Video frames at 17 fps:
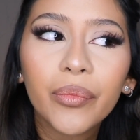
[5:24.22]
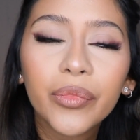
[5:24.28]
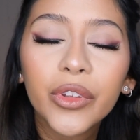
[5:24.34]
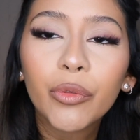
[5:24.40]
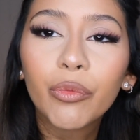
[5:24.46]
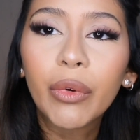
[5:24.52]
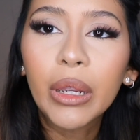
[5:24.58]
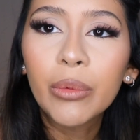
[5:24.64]

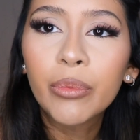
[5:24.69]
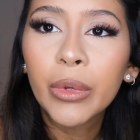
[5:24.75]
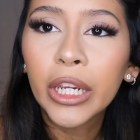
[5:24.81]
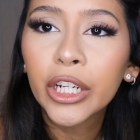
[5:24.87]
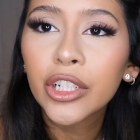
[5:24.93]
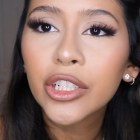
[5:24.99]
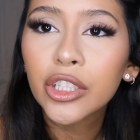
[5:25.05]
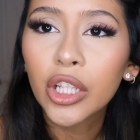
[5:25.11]
the wave
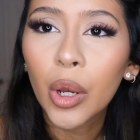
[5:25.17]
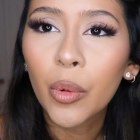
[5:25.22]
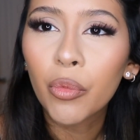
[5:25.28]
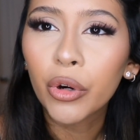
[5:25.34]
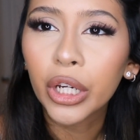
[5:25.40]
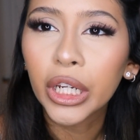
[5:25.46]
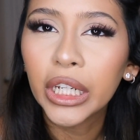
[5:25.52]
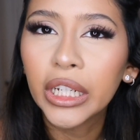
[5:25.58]
maker
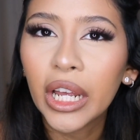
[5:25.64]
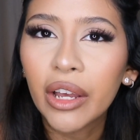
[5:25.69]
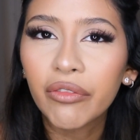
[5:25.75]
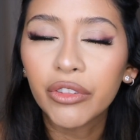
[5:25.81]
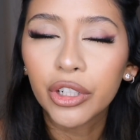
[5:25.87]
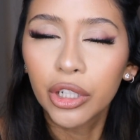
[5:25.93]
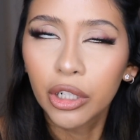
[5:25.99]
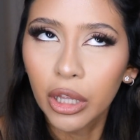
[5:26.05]
stopped working
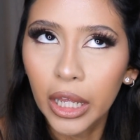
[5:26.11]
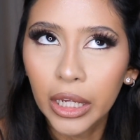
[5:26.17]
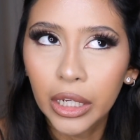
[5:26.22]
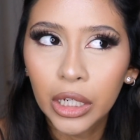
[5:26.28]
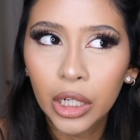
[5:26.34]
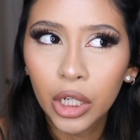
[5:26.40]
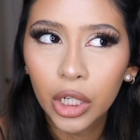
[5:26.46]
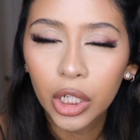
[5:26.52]
after
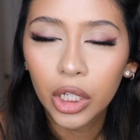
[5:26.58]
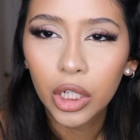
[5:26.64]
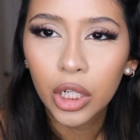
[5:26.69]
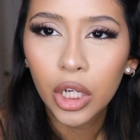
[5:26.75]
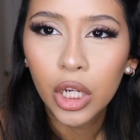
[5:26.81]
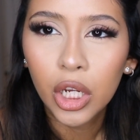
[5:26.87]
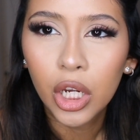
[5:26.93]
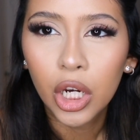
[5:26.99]
like
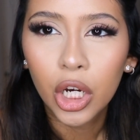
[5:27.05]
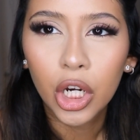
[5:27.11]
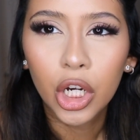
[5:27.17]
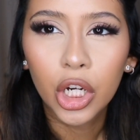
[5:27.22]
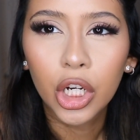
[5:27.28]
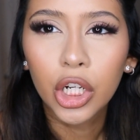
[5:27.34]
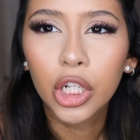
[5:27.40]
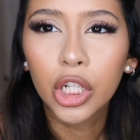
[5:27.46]

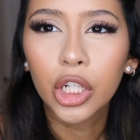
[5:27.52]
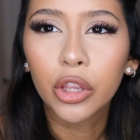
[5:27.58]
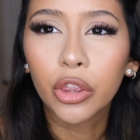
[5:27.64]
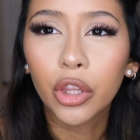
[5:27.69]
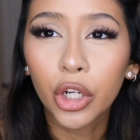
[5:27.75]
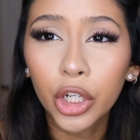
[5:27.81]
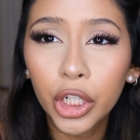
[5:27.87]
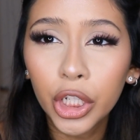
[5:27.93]
her
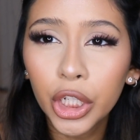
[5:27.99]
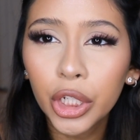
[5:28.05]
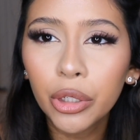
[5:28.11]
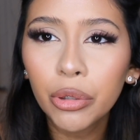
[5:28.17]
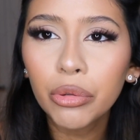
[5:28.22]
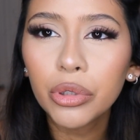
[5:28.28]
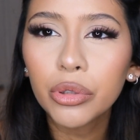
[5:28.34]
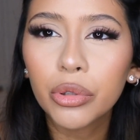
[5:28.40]
third
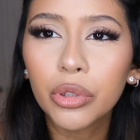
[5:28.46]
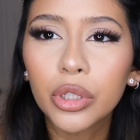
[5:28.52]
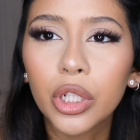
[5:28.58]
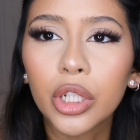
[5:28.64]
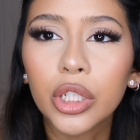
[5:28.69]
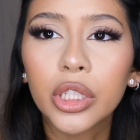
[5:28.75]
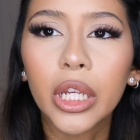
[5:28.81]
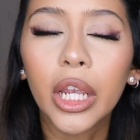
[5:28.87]
use or
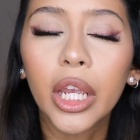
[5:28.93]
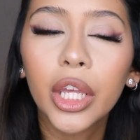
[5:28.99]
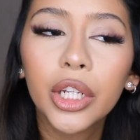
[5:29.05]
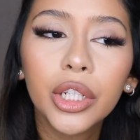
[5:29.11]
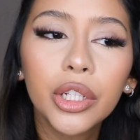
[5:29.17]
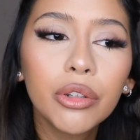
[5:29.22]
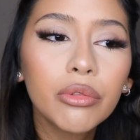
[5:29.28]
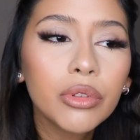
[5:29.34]
her
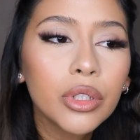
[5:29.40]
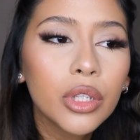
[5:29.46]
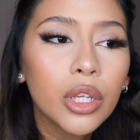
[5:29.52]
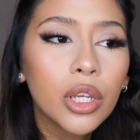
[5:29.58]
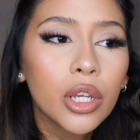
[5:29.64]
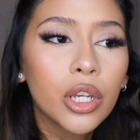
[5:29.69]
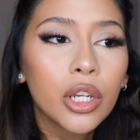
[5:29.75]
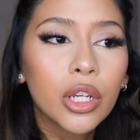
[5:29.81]
second use.
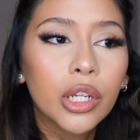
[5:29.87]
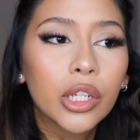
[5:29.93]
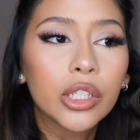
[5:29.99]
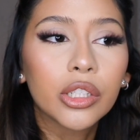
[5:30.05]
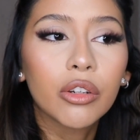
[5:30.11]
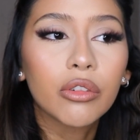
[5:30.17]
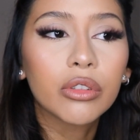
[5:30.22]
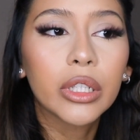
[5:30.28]

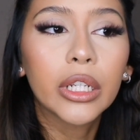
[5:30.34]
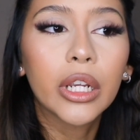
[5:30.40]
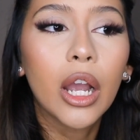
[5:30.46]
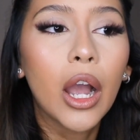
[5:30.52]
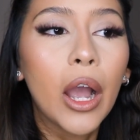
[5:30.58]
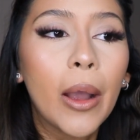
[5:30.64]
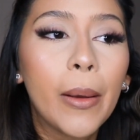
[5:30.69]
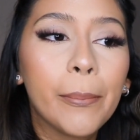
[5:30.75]
And so I was like,
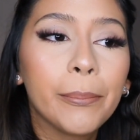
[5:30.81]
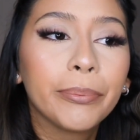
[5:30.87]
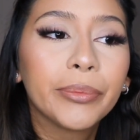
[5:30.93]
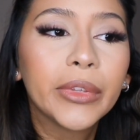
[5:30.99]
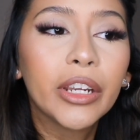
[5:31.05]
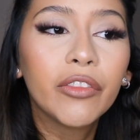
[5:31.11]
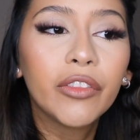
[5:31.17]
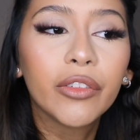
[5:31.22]

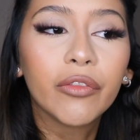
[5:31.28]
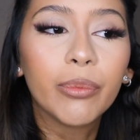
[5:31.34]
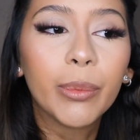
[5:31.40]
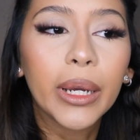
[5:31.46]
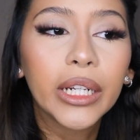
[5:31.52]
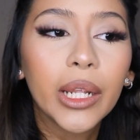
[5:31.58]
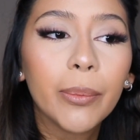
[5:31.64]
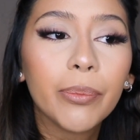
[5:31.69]
never
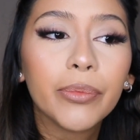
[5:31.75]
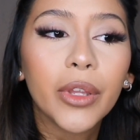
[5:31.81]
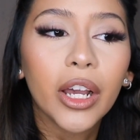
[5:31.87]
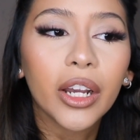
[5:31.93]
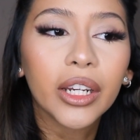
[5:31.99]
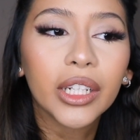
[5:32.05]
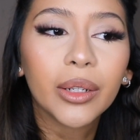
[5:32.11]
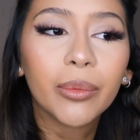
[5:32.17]
mind, I'm
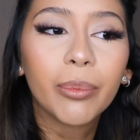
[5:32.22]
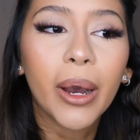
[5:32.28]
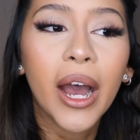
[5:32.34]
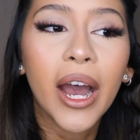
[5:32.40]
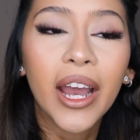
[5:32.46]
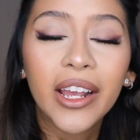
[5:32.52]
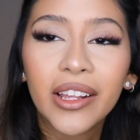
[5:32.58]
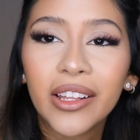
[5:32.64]
not gonna
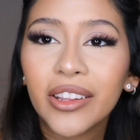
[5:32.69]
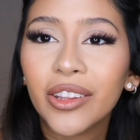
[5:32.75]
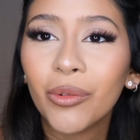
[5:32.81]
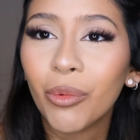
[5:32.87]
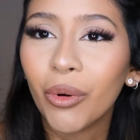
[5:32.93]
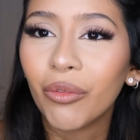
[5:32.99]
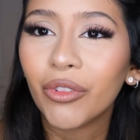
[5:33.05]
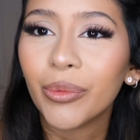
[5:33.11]
buy the
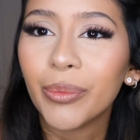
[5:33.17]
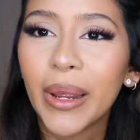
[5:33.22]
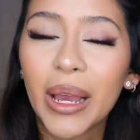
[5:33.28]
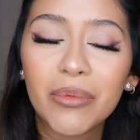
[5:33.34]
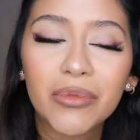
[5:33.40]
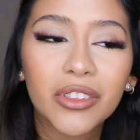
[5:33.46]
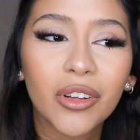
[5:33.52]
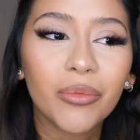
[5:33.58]
one from
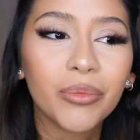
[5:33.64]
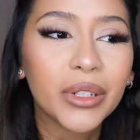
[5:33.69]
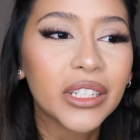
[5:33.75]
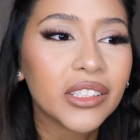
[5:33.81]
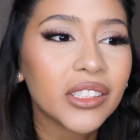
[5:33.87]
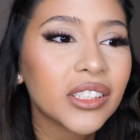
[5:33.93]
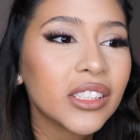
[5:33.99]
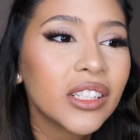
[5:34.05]
Amazon,
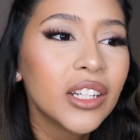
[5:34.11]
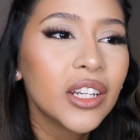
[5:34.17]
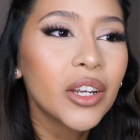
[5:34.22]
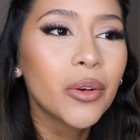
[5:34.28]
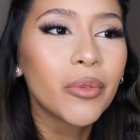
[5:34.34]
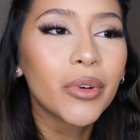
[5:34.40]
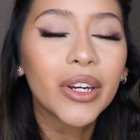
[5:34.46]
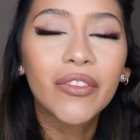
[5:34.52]
because
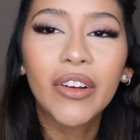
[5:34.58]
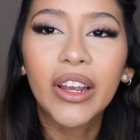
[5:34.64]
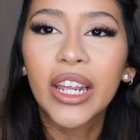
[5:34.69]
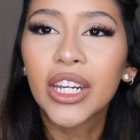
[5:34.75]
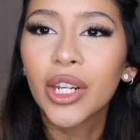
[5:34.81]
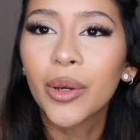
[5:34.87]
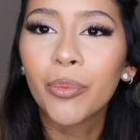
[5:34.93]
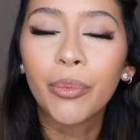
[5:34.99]
what if I
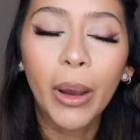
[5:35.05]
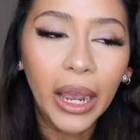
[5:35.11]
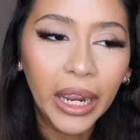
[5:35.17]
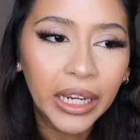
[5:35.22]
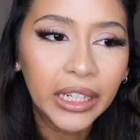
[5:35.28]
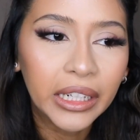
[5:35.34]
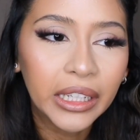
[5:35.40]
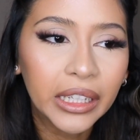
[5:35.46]
end up
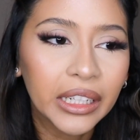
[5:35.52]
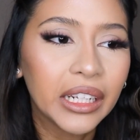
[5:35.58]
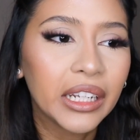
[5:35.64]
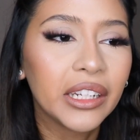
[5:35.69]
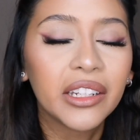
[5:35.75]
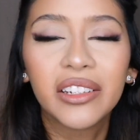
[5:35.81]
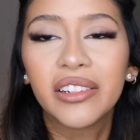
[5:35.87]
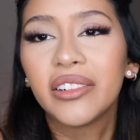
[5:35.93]
buying it
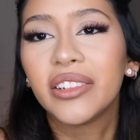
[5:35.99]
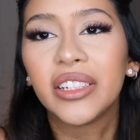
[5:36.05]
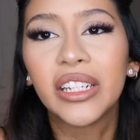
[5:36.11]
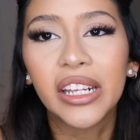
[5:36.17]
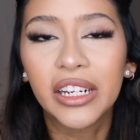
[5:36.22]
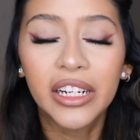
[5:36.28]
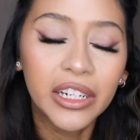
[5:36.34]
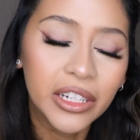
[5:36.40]
and
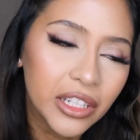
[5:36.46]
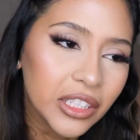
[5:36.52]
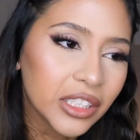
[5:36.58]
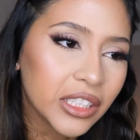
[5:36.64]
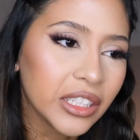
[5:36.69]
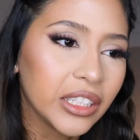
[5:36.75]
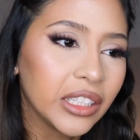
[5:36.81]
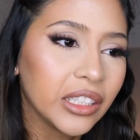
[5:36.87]
then it
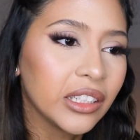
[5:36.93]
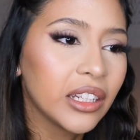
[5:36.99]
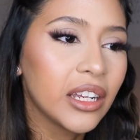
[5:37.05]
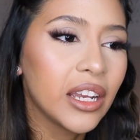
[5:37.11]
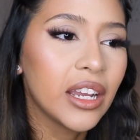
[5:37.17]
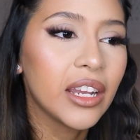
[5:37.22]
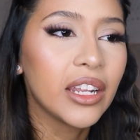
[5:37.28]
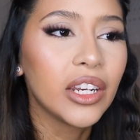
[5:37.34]
doesn't
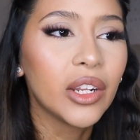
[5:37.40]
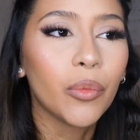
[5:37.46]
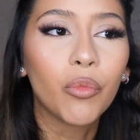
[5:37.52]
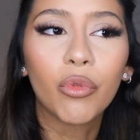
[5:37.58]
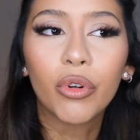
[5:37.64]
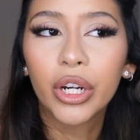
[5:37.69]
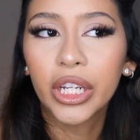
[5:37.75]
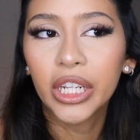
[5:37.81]
end
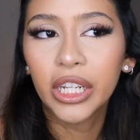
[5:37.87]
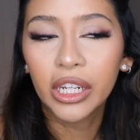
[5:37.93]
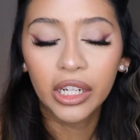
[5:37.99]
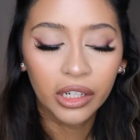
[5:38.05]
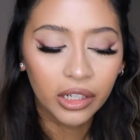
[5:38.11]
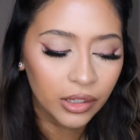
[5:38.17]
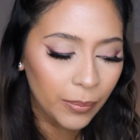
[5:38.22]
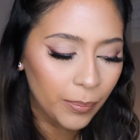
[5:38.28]
up working?